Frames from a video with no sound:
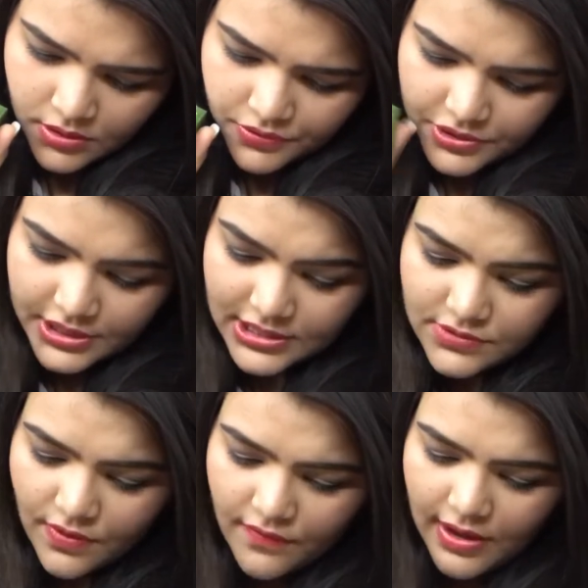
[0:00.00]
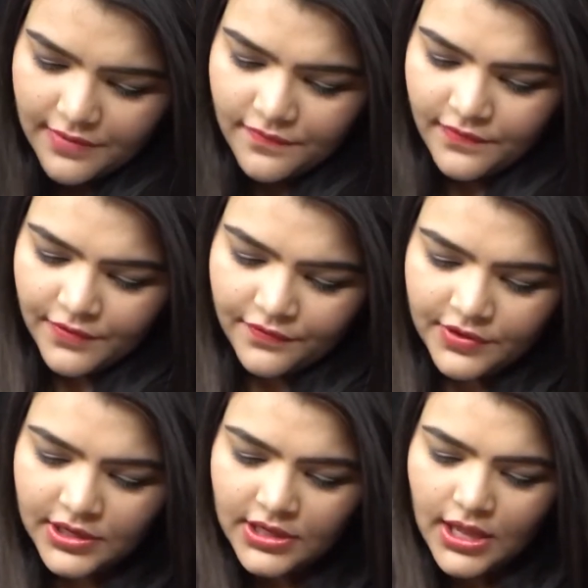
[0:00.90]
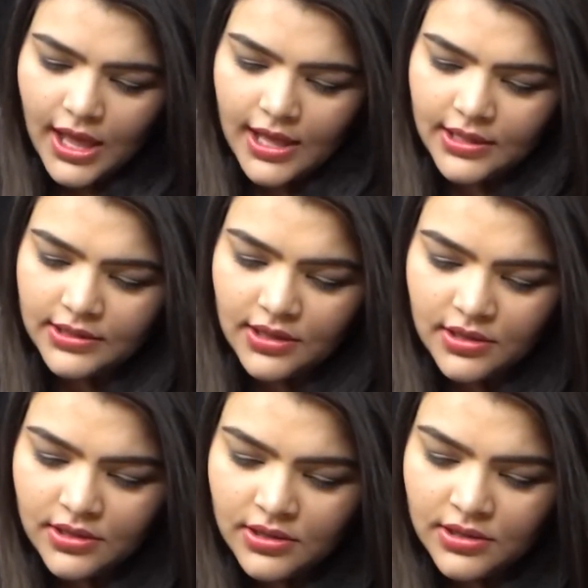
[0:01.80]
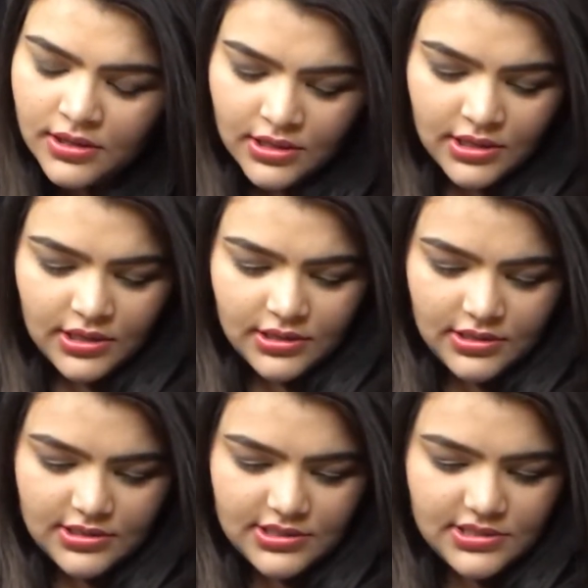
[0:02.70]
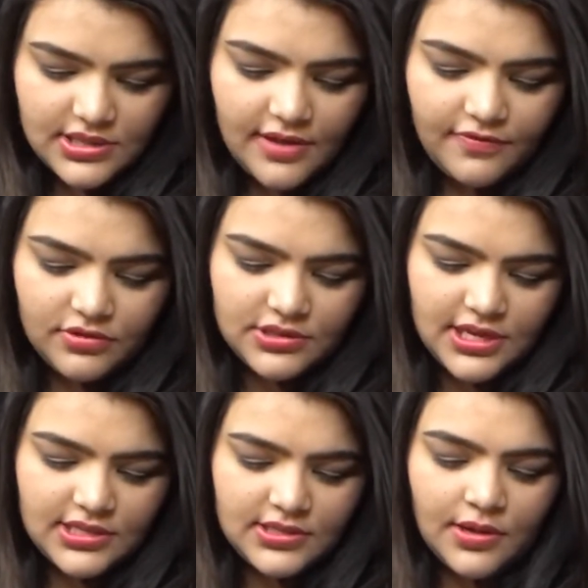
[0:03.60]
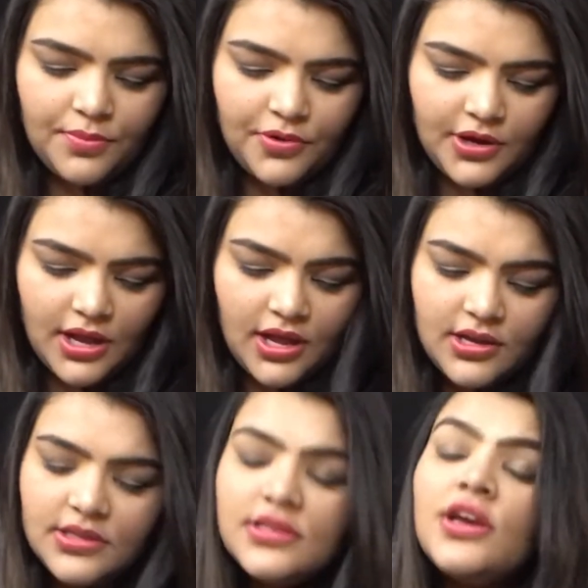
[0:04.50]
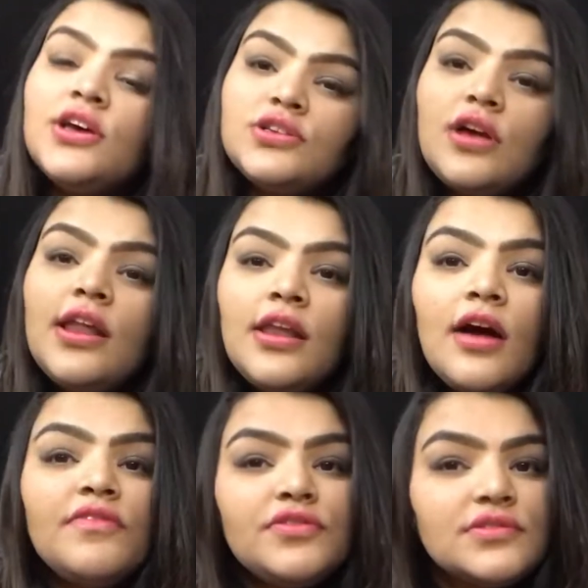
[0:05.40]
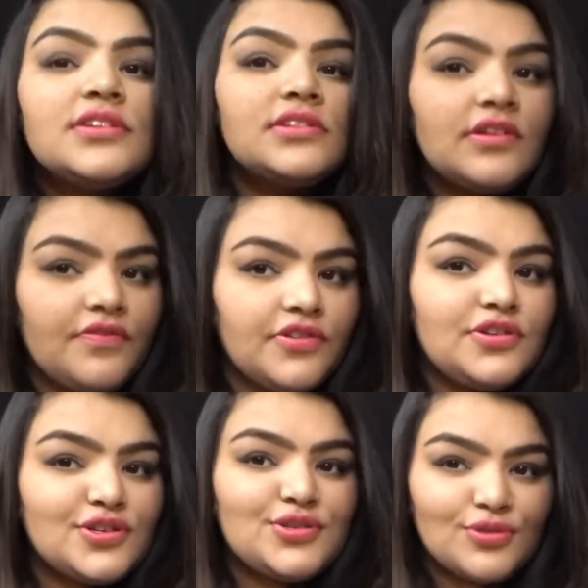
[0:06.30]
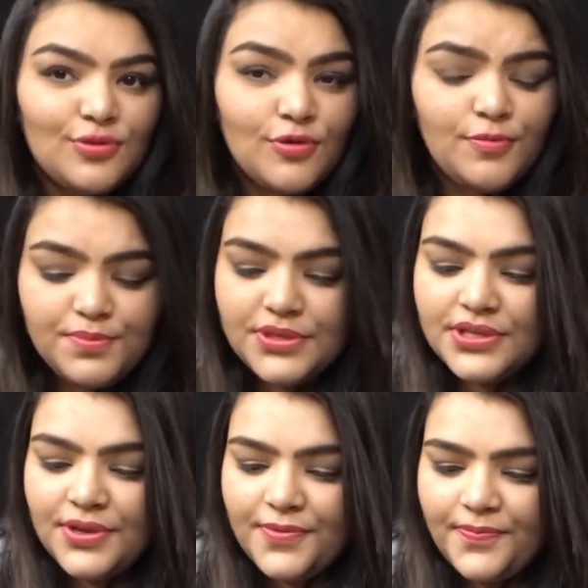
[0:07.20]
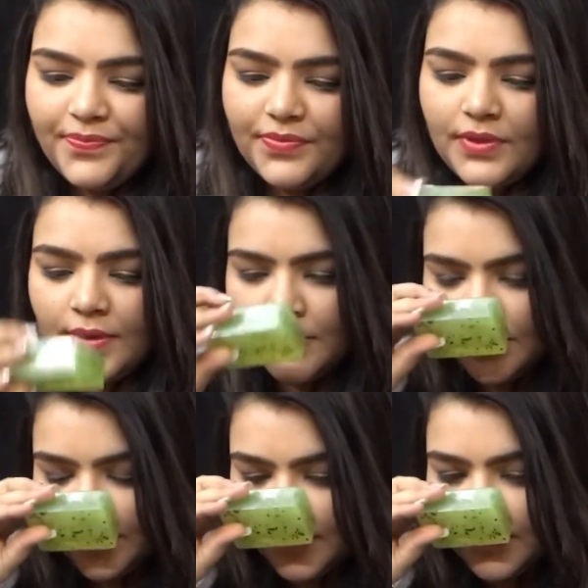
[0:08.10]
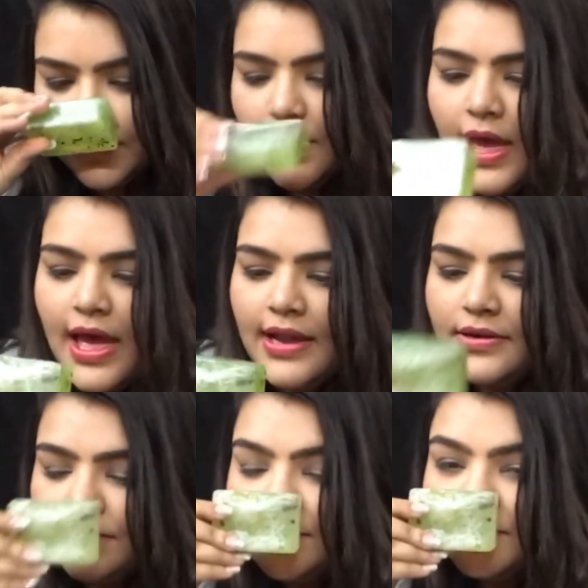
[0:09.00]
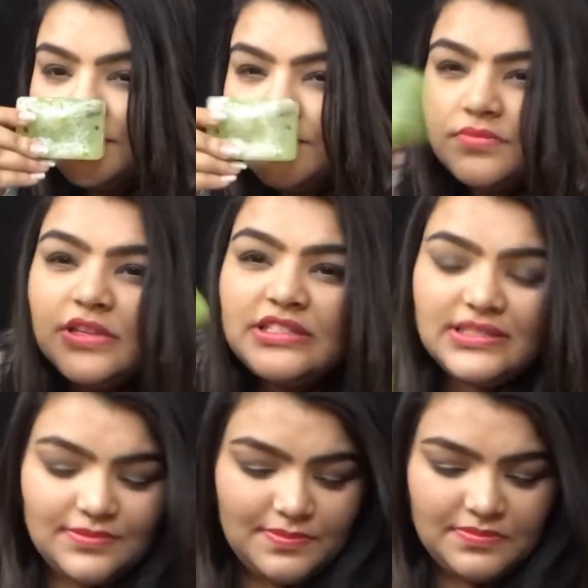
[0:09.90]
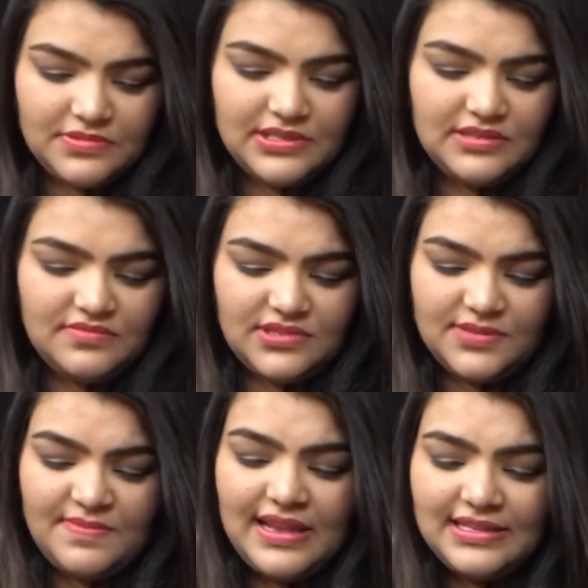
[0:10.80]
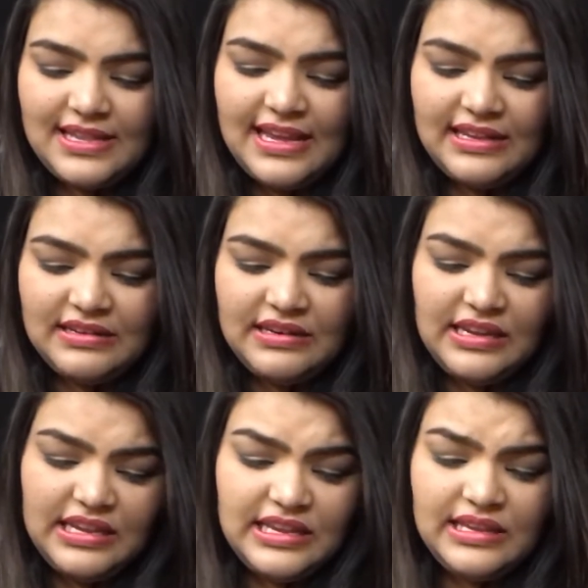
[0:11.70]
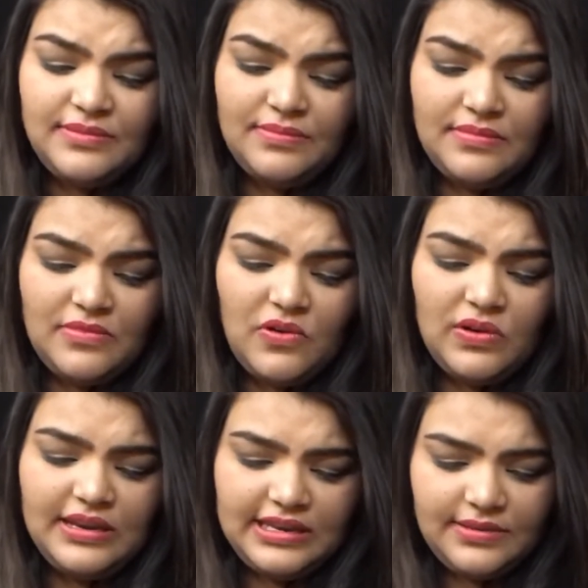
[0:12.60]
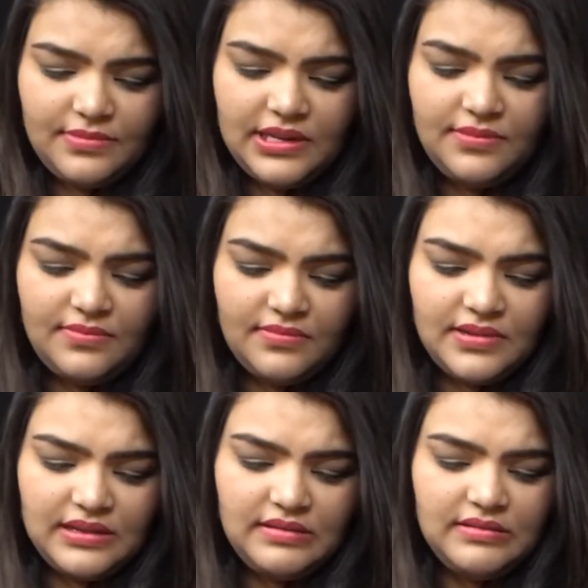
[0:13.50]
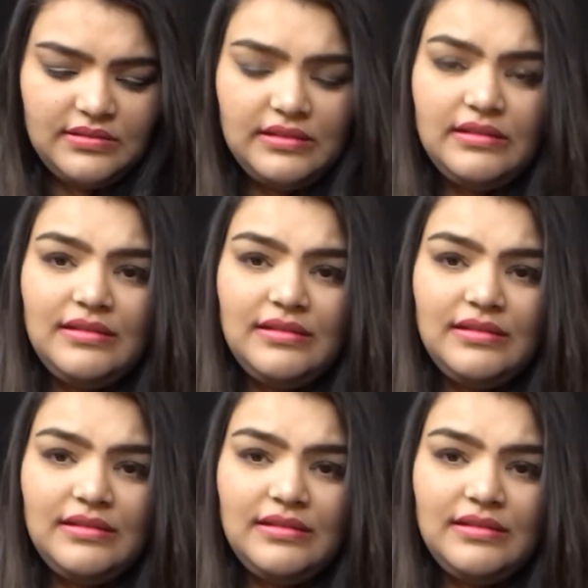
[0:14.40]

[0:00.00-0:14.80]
retails for 150, and this is their full size product. So I love using different soaps, and this smells like neem, all neem. Ugh.